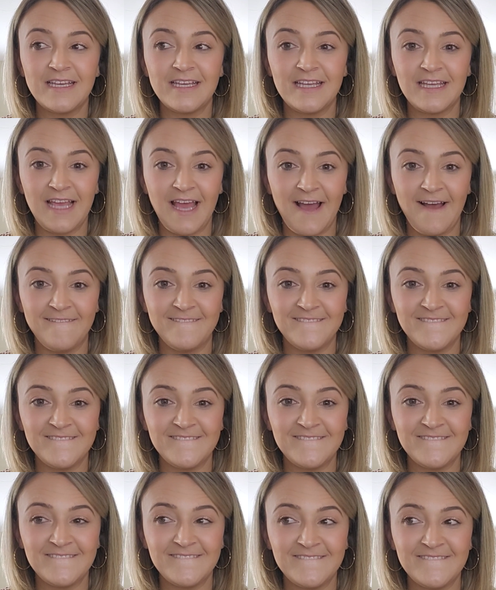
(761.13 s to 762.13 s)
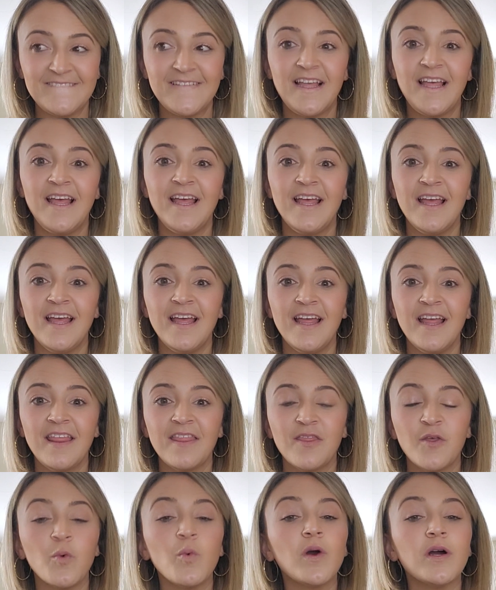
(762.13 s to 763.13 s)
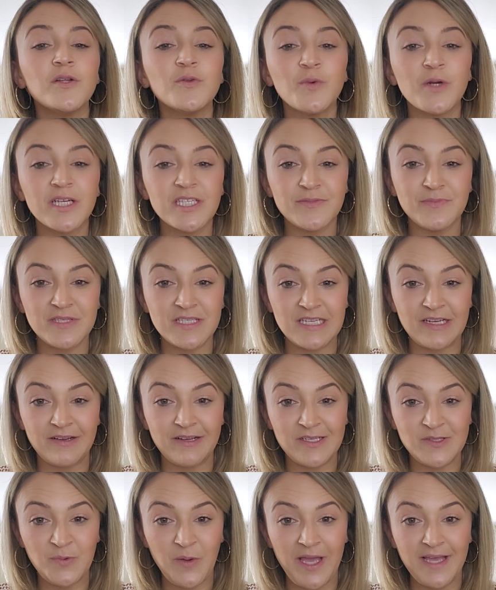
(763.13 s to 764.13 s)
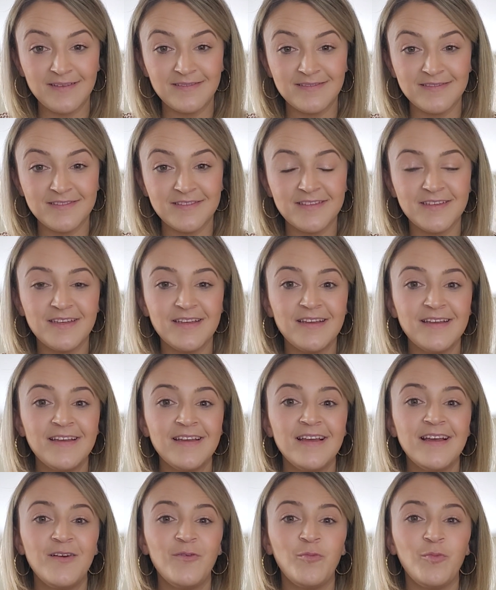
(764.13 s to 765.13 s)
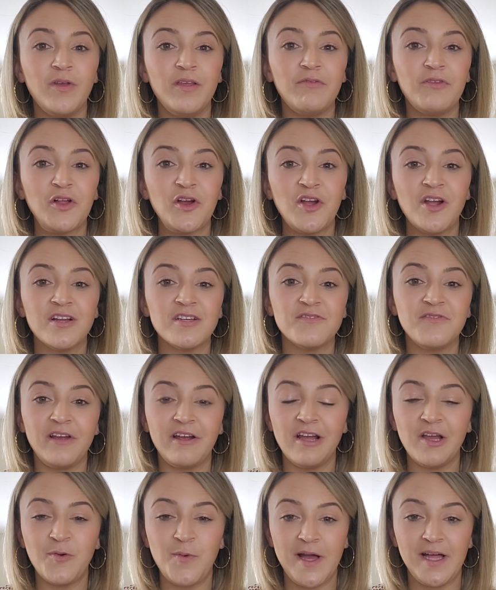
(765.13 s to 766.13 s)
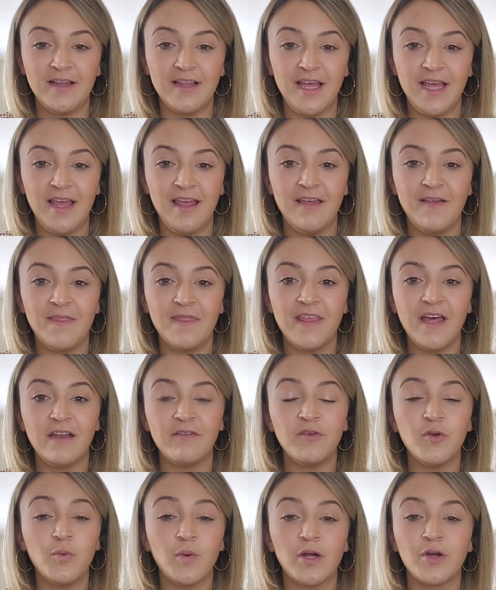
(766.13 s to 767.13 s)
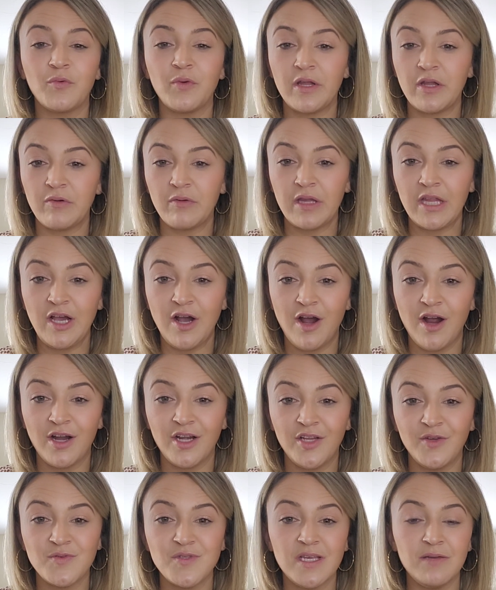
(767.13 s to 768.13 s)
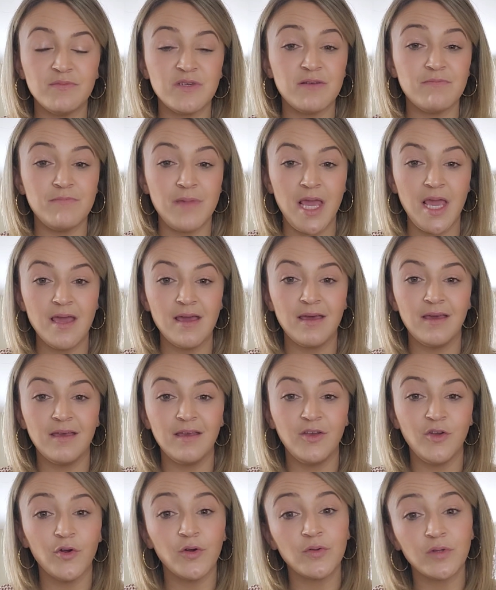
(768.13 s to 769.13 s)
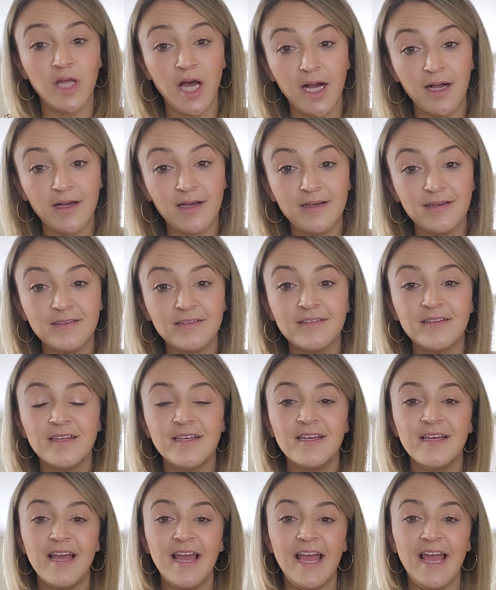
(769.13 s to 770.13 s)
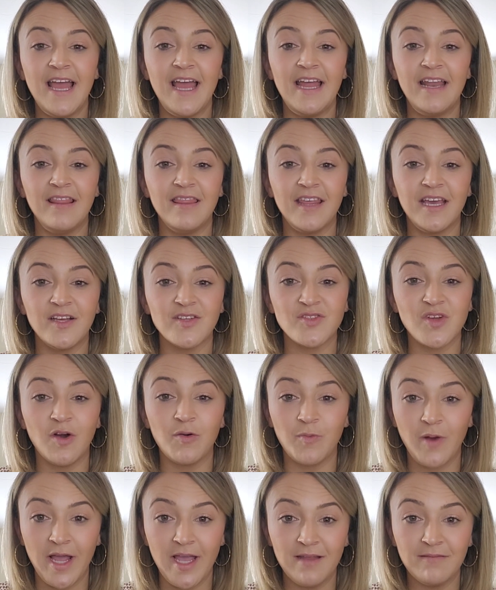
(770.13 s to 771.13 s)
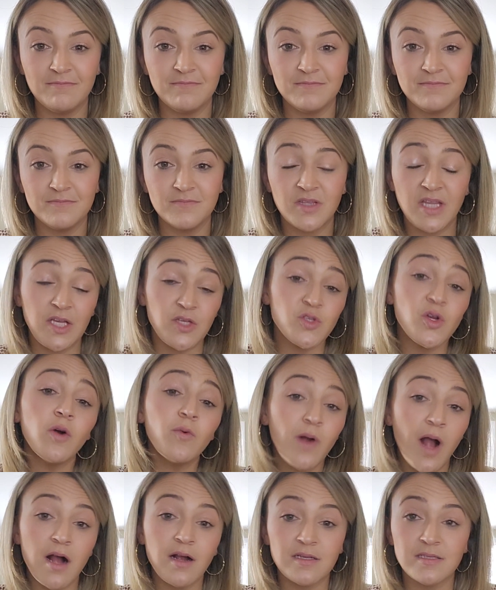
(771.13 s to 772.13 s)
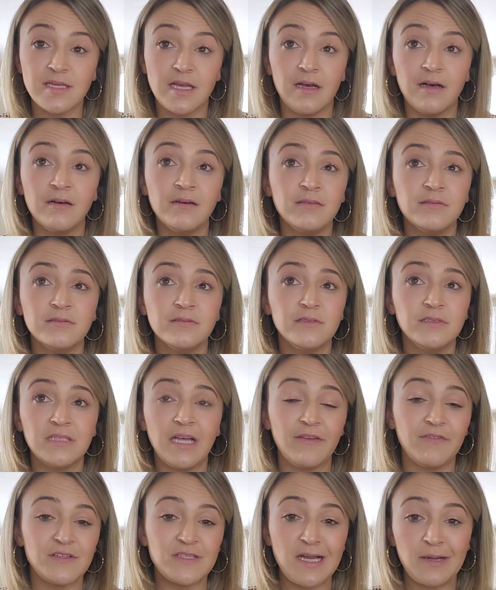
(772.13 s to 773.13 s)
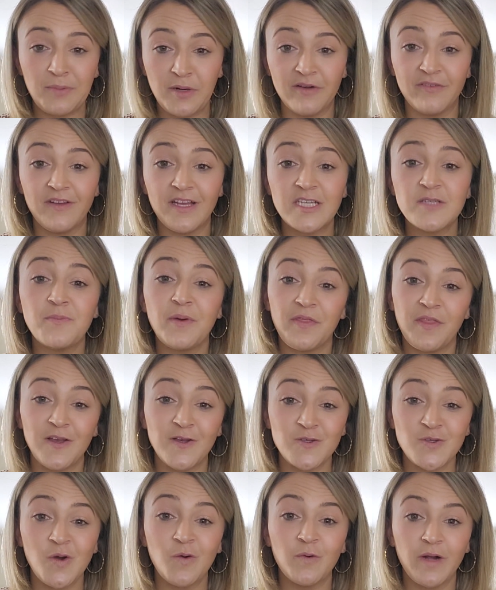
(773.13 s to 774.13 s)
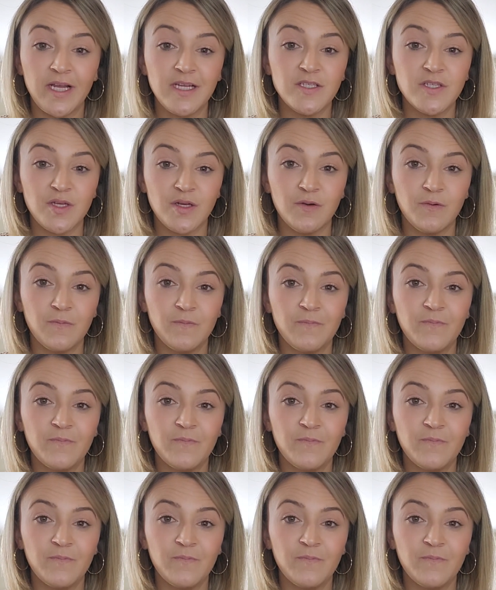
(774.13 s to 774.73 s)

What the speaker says: Yeah. The world works mysterious ways. We've learned very quickly that if you work really, really hard, you seem to make your own luck and things go right. Things go wrong still. Life is not perfect, but things go right too.